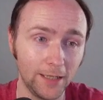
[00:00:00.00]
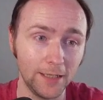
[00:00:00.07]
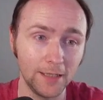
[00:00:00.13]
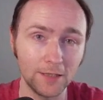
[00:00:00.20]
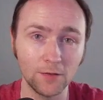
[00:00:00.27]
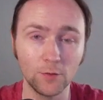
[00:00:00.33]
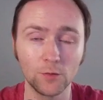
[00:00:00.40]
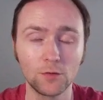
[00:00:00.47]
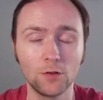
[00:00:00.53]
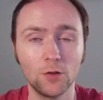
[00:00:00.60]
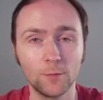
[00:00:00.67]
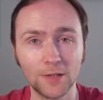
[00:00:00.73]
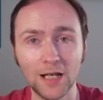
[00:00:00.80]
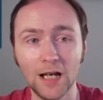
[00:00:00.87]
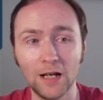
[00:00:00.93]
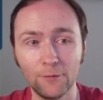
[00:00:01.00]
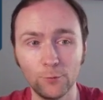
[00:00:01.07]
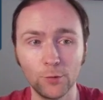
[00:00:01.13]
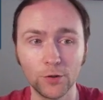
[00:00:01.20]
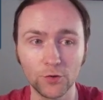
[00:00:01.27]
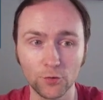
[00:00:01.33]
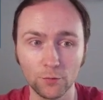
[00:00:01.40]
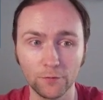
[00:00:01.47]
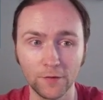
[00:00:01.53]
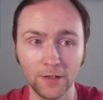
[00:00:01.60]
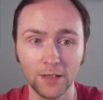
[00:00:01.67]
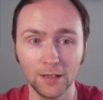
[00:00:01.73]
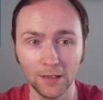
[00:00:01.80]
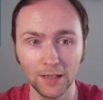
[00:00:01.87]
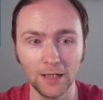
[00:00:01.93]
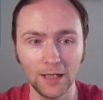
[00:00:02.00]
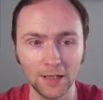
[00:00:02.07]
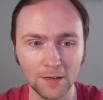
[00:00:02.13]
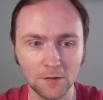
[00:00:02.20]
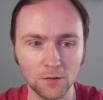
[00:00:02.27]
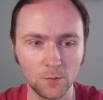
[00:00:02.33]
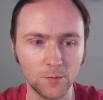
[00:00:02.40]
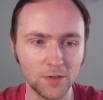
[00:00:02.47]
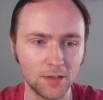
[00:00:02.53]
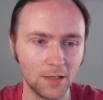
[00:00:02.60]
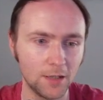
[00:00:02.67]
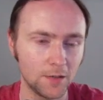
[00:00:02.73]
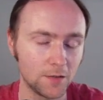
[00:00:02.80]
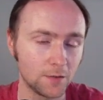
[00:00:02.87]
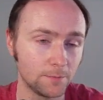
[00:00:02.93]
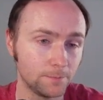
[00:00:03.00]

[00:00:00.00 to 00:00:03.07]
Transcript: each of those clubs have won a trophy at some stage.